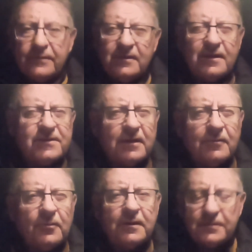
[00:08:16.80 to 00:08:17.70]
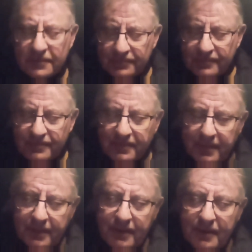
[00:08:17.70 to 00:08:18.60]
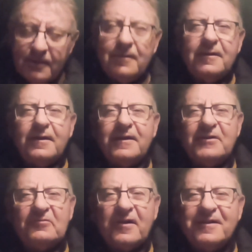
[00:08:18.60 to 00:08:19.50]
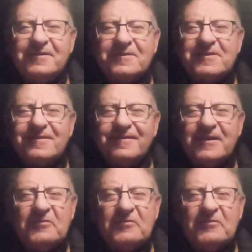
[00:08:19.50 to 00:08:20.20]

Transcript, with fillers: I think that's how it went. He reigns.